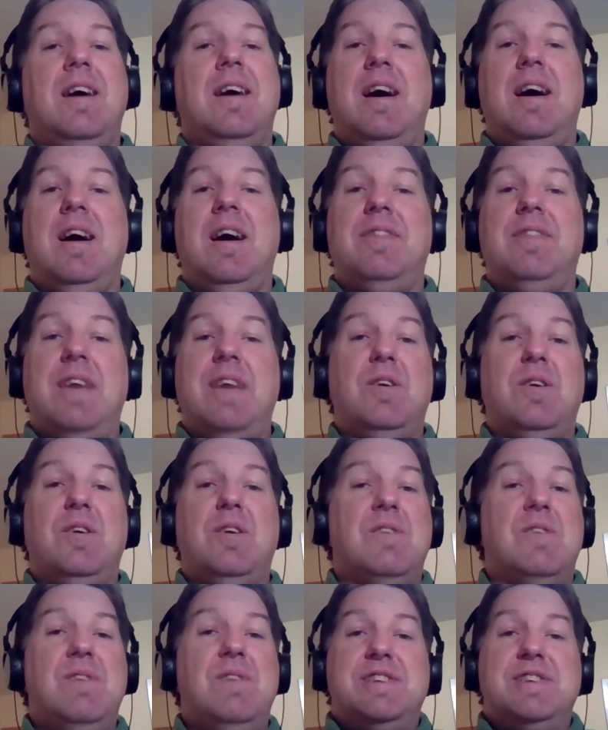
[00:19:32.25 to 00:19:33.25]
that you
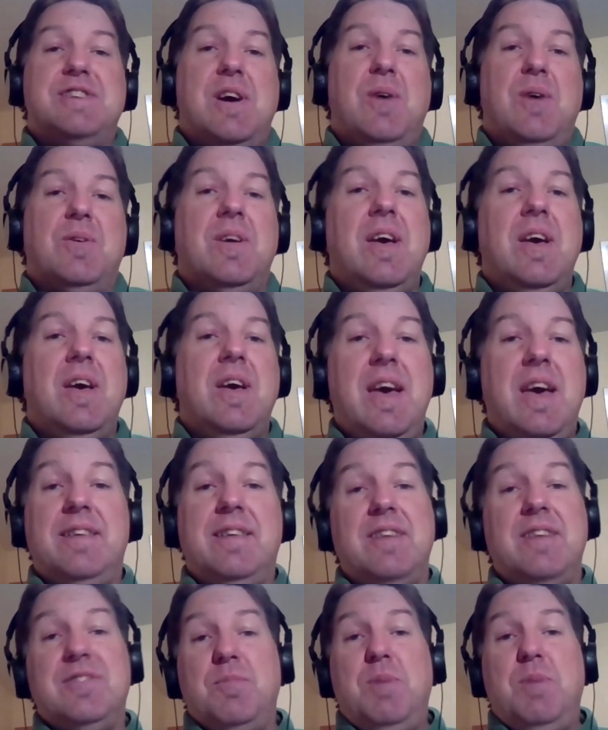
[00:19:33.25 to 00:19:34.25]
can reach out, and
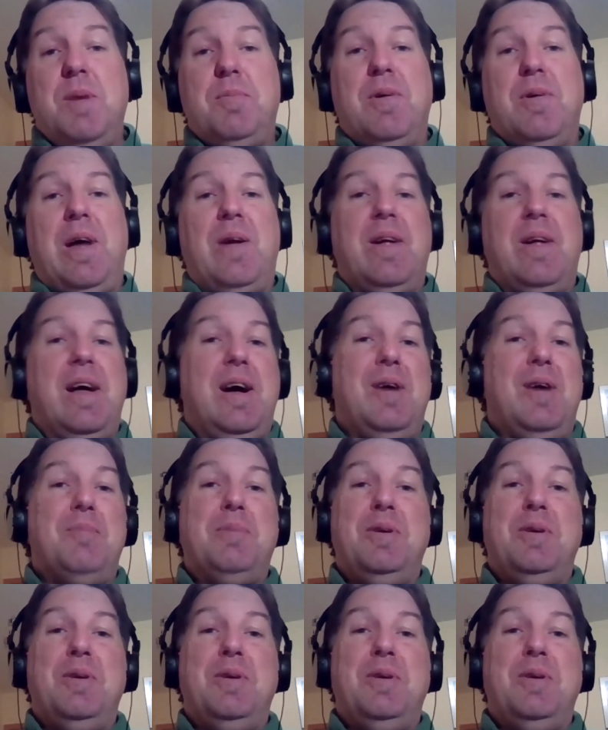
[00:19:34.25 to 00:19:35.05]
tons of people that'll help you